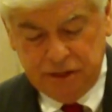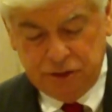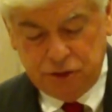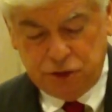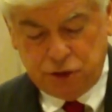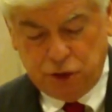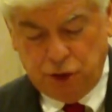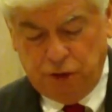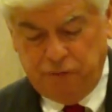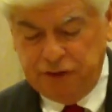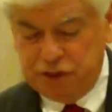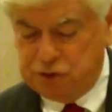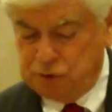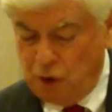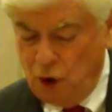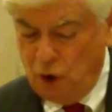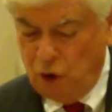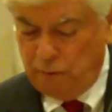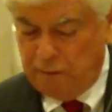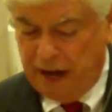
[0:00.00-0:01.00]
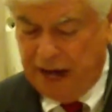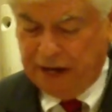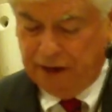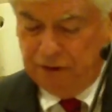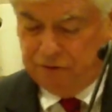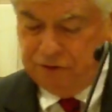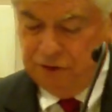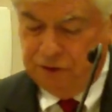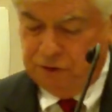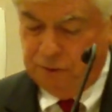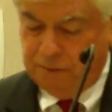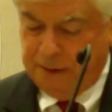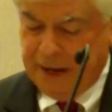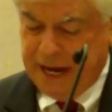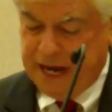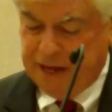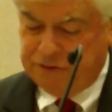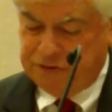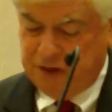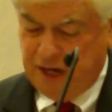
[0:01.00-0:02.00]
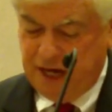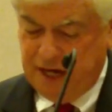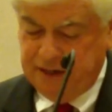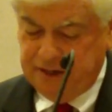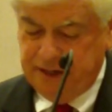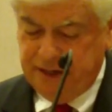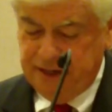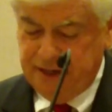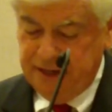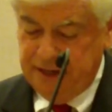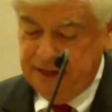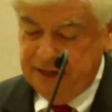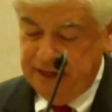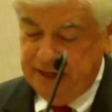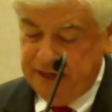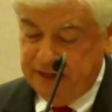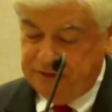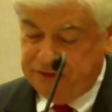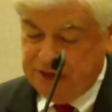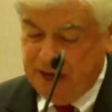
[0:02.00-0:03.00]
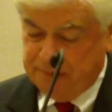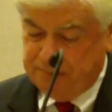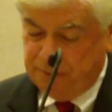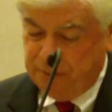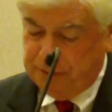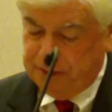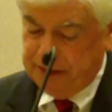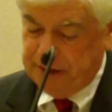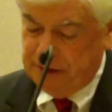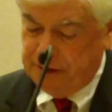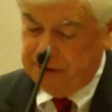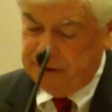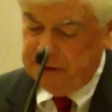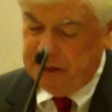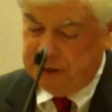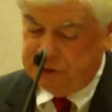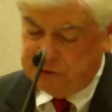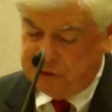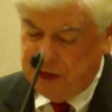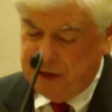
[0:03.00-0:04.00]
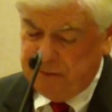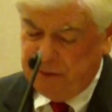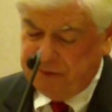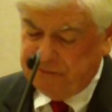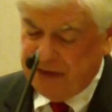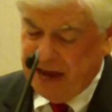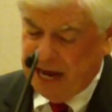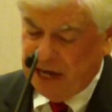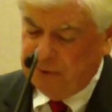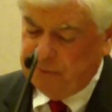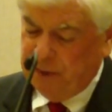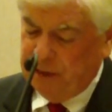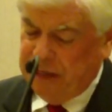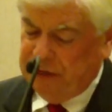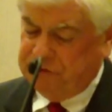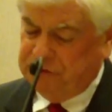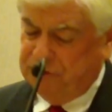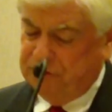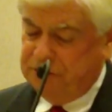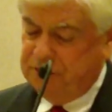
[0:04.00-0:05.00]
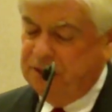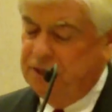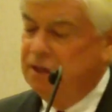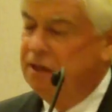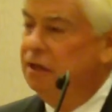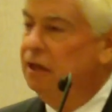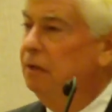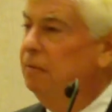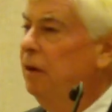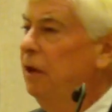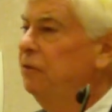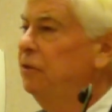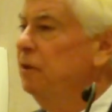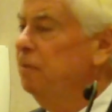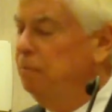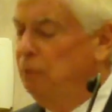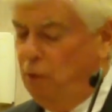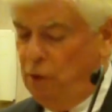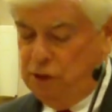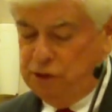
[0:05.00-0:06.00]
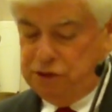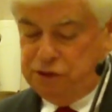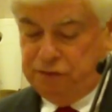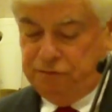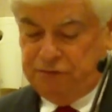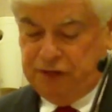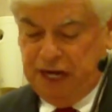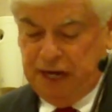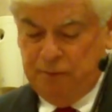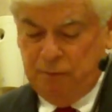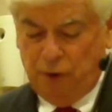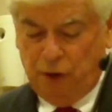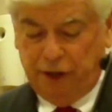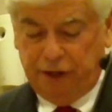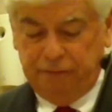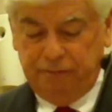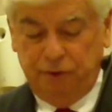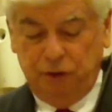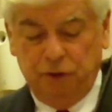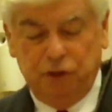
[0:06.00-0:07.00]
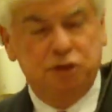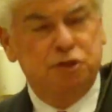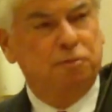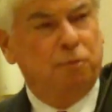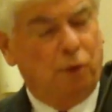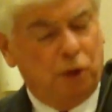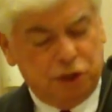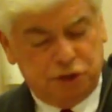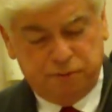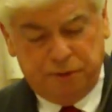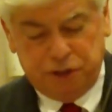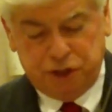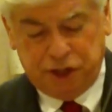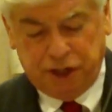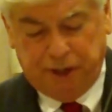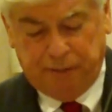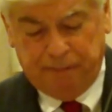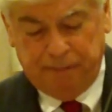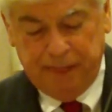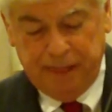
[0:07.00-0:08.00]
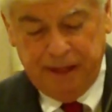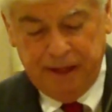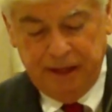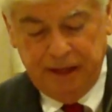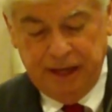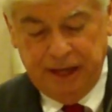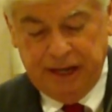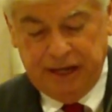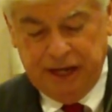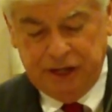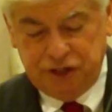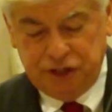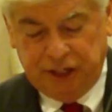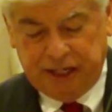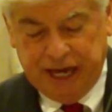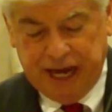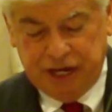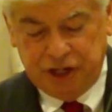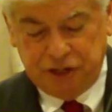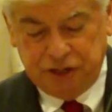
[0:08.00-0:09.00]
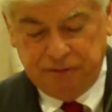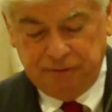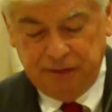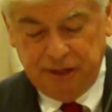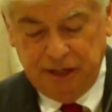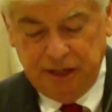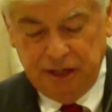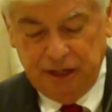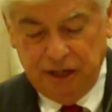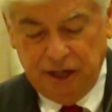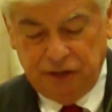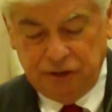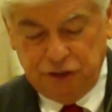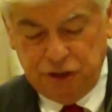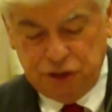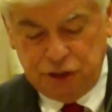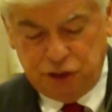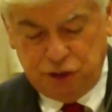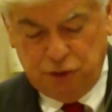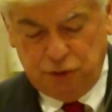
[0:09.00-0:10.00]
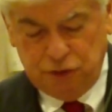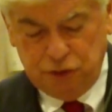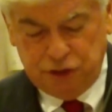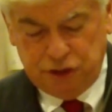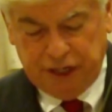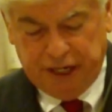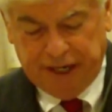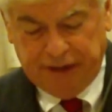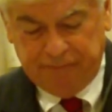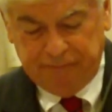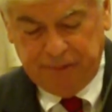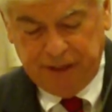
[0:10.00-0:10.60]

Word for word: to serve as role models and to pass on exemplary or extremely valuable lessons about the importance of teamwork, good sportsmanship, and education uh, to the students there.